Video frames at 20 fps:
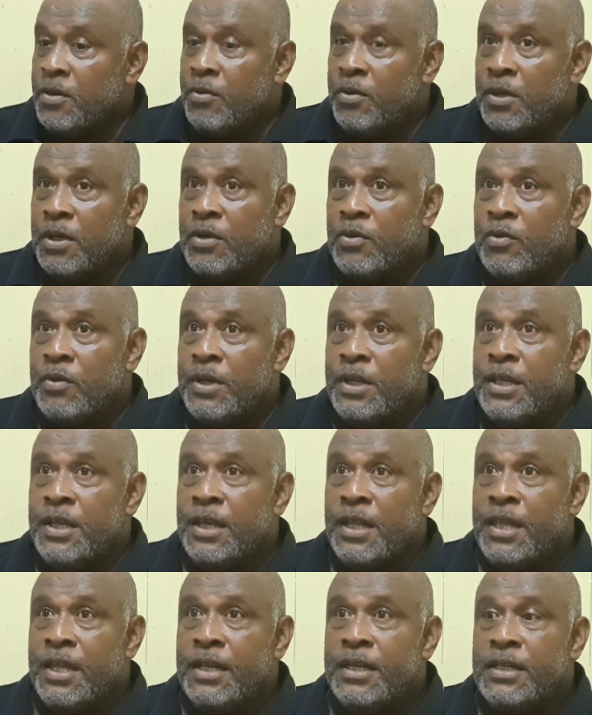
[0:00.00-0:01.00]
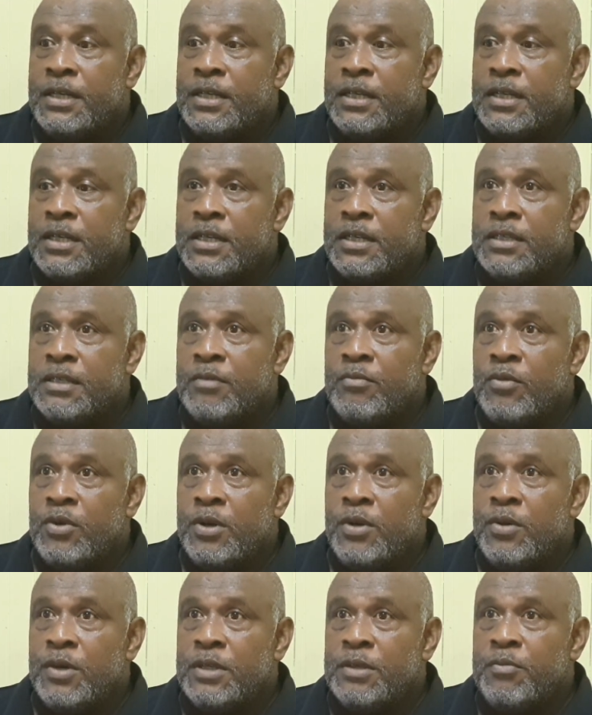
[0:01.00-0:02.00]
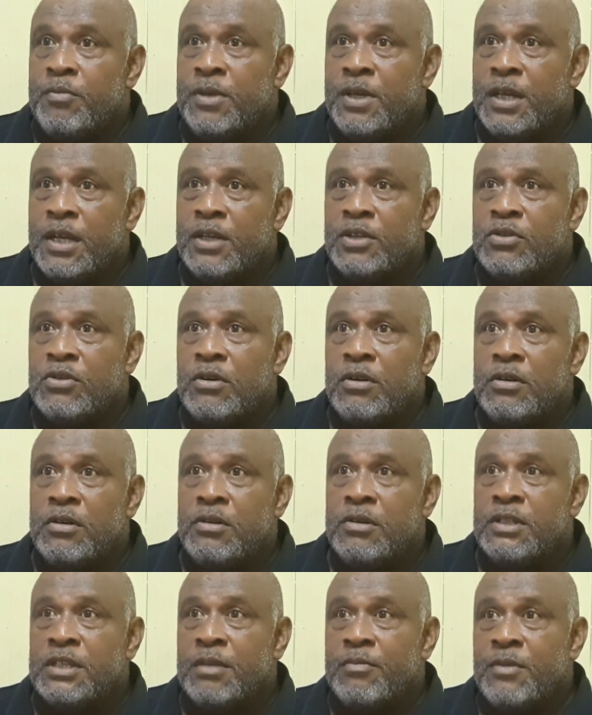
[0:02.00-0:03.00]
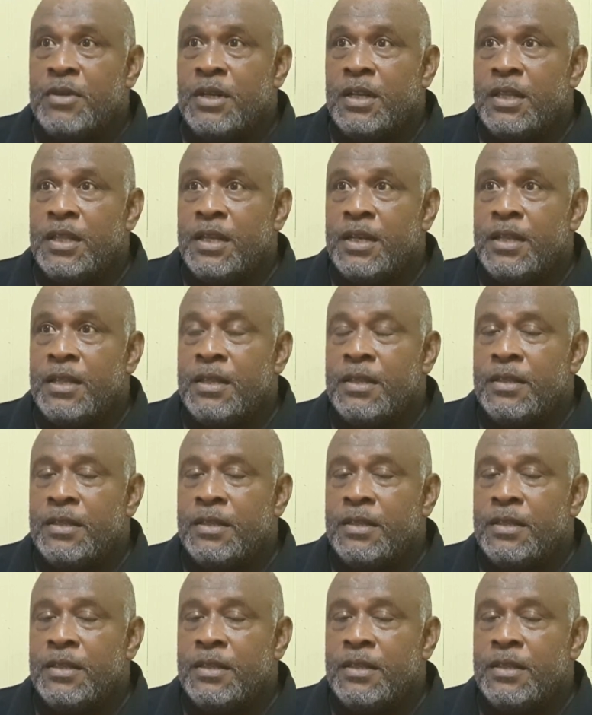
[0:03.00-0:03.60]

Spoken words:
We could hear that somebody was being assaulted or something like that.